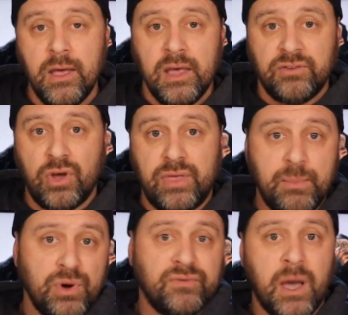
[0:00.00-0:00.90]
So they
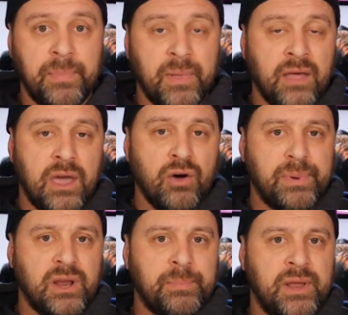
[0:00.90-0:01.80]
moved up, they opened
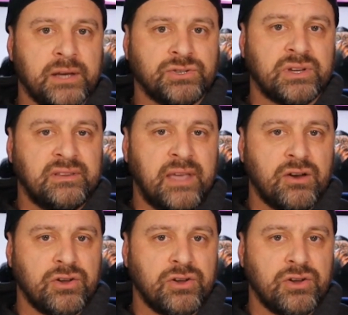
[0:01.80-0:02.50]
up an extra container